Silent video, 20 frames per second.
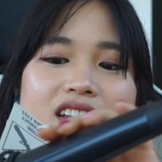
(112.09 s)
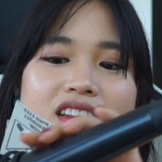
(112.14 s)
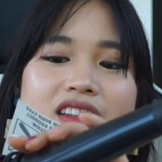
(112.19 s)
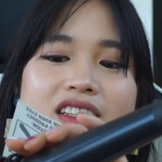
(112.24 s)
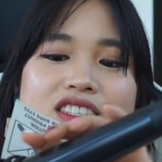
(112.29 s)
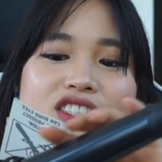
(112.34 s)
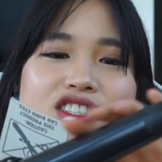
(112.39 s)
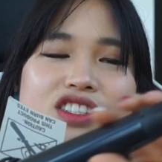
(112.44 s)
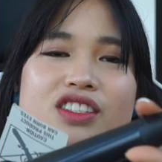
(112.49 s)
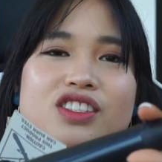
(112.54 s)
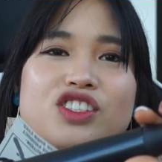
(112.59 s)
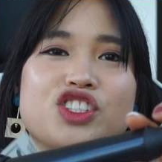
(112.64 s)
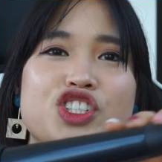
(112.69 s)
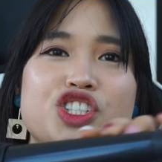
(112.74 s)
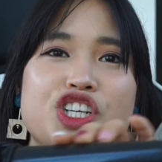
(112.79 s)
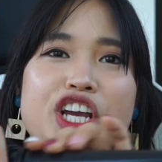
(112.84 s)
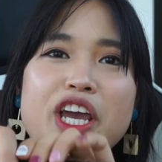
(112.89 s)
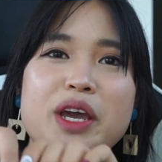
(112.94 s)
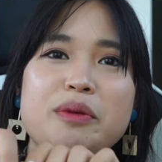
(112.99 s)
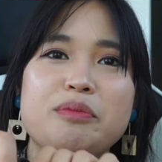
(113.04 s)
this
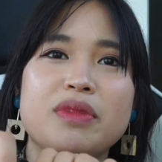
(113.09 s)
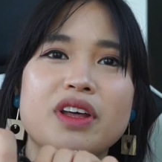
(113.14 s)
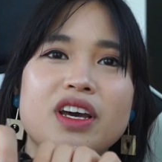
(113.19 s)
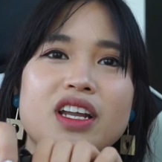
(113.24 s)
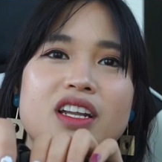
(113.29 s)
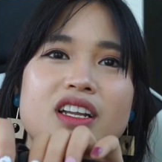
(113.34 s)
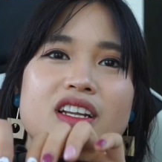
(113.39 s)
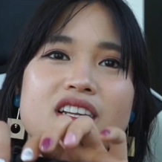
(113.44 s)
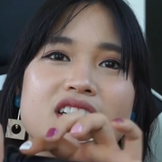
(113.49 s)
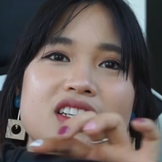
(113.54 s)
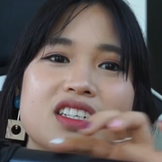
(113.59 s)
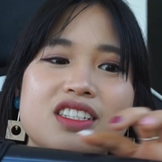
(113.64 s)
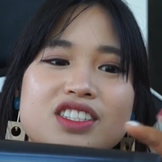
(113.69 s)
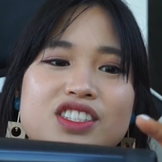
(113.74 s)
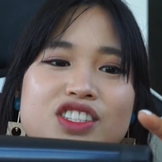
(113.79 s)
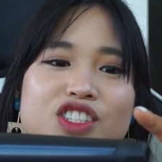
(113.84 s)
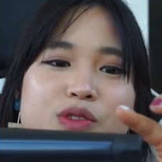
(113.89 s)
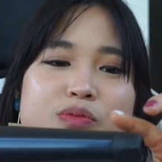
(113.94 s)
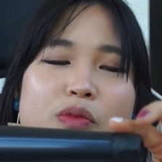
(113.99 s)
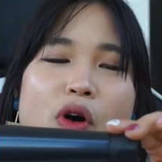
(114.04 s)
shape that it's
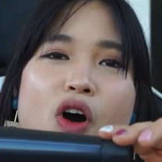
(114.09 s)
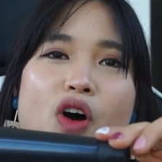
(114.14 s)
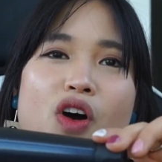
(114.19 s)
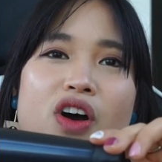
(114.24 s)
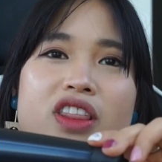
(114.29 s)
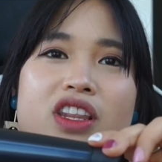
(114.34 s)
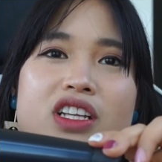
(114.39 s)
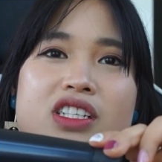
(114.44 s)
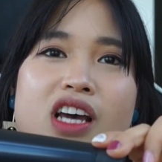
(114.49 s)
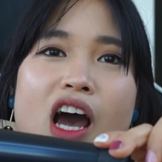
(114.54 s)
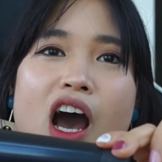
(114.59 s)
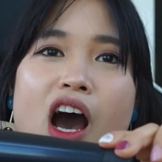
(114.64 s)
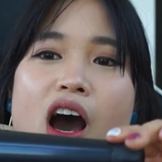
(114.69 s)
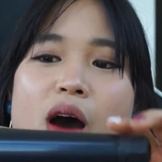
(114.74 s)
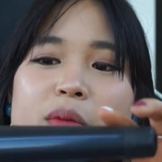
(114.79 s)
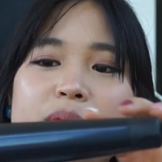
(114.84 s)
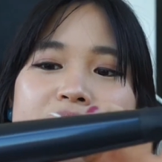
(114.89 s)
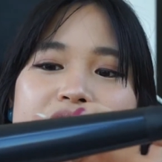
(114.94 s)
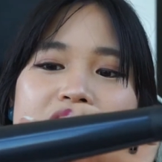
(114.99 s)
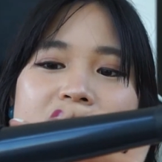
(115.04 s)
small at the
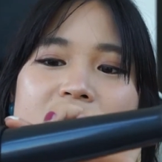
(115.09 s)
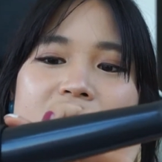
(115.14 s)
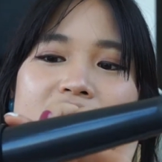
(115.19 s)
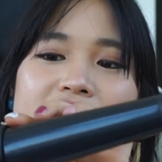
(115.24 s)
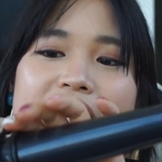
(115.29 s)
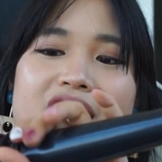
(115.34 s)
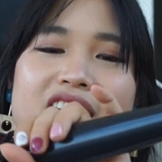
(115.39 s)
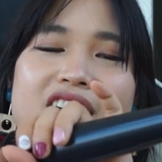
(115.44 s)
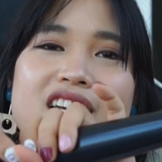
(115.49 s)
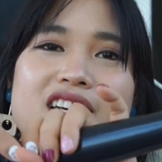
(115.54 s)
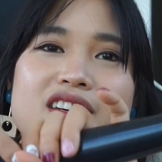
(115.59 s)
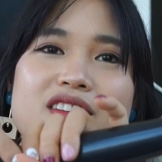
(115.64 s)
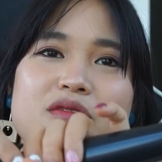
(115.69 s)
top and then like